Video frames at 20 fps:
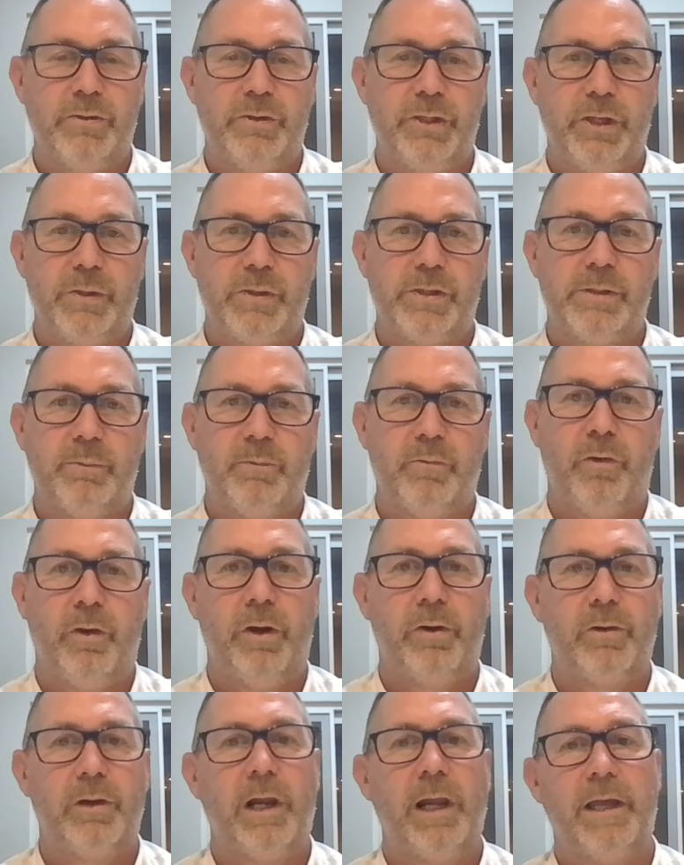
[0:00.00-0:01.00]
to introduce
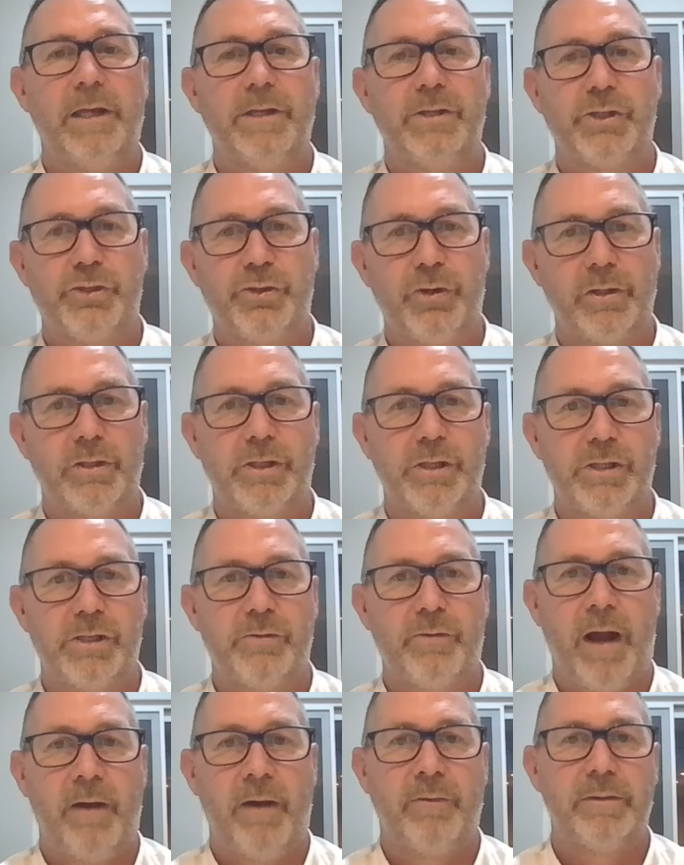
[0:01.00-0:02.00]
some real clear
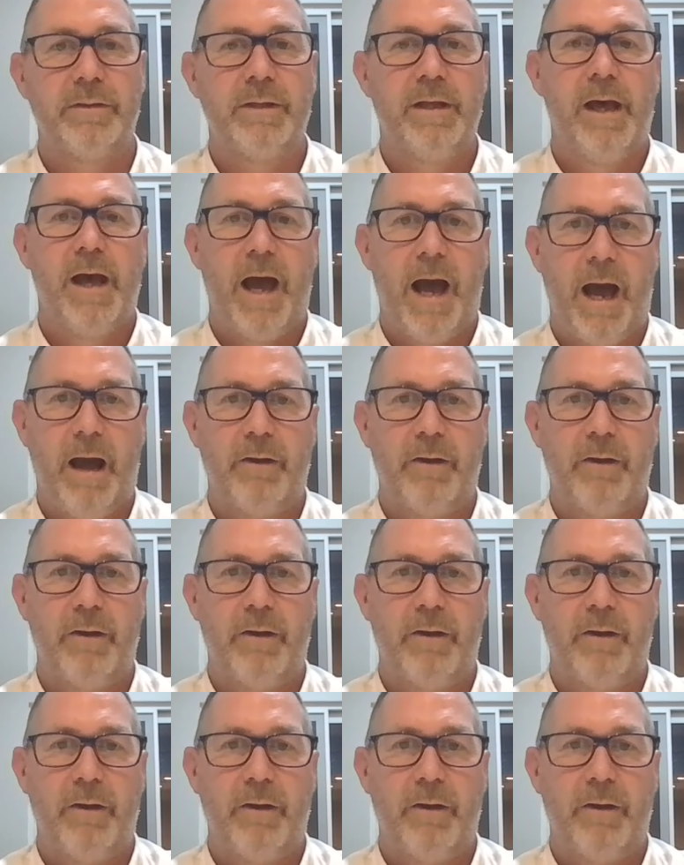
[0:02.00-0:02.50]
structures around